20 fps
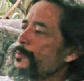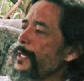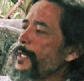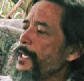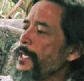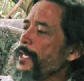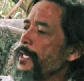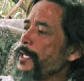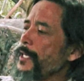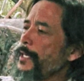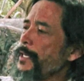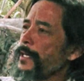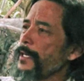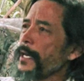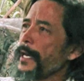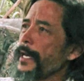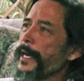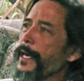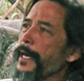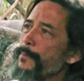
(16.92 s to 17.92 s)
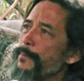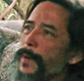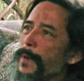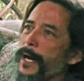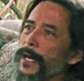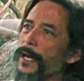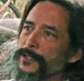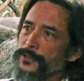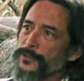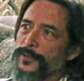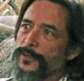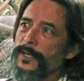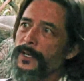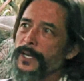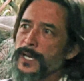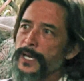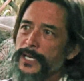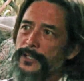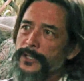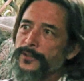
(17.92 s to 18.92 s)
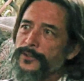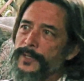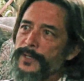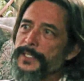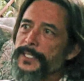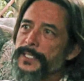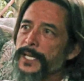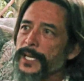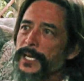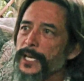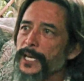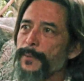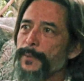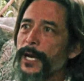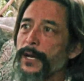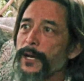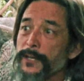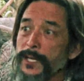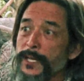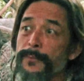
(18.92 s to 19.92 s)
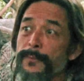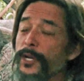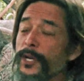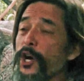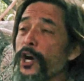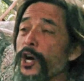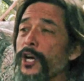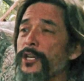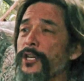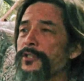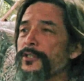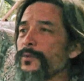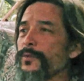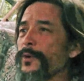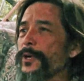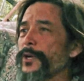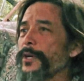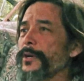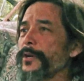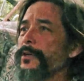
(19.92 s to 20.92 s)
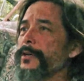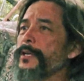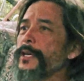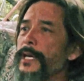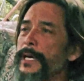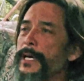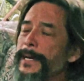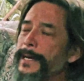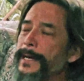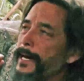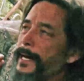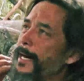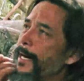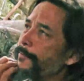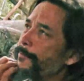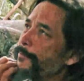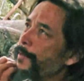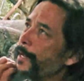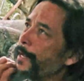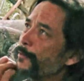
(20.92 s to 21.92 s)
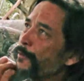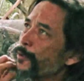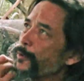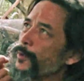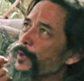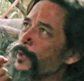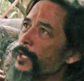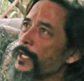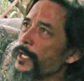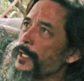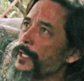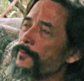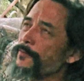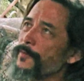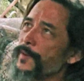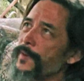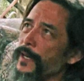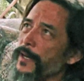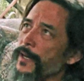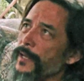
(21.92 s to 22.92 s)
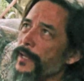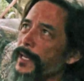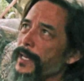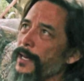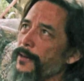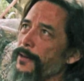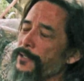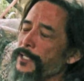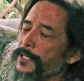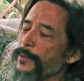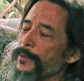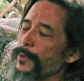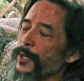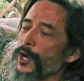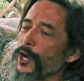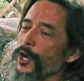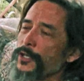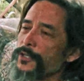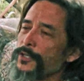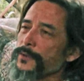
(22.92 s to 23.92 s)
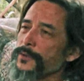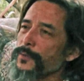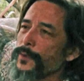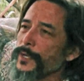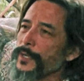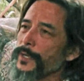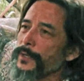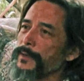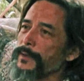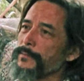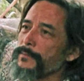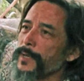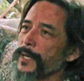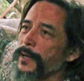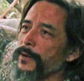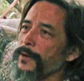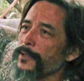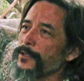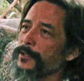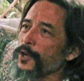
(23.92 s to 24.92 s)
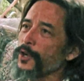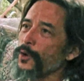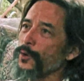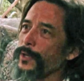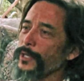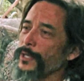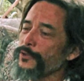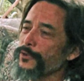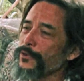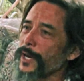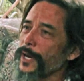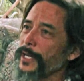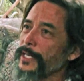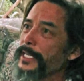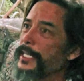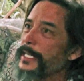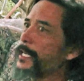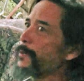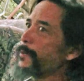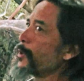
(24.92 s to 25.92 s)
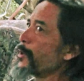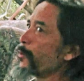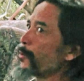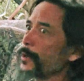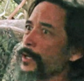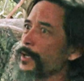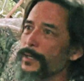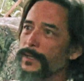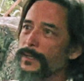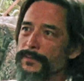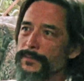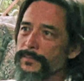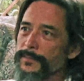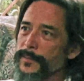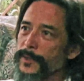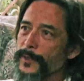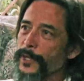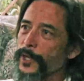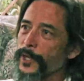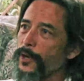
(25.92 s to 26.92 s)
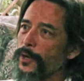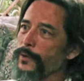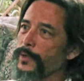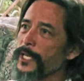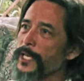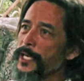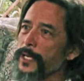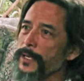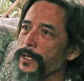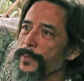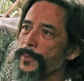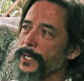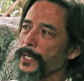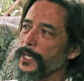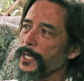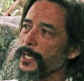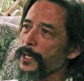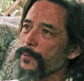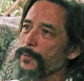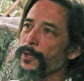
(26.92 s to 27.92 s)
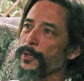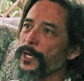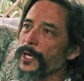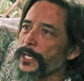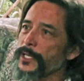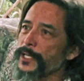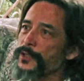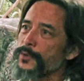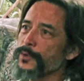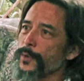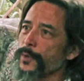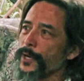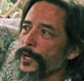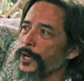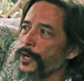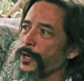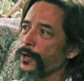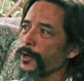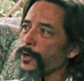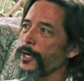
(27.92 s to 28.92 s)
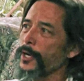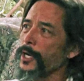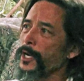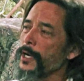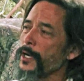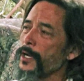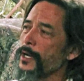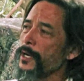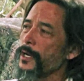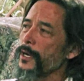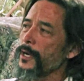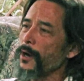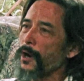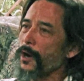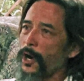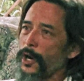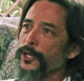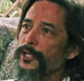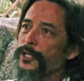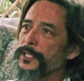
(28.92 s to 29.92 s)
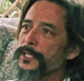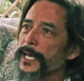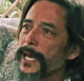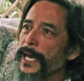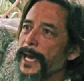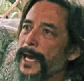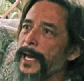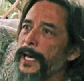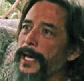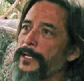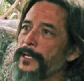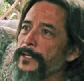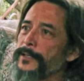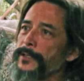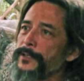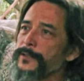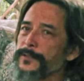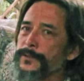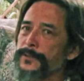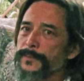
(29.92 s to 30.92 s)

to be a mantra, as you had said, about keeping Austin weird. I've never really felt like I was keeping Austin weird. I was only trying to keep it real, you know, keeping a place where artists had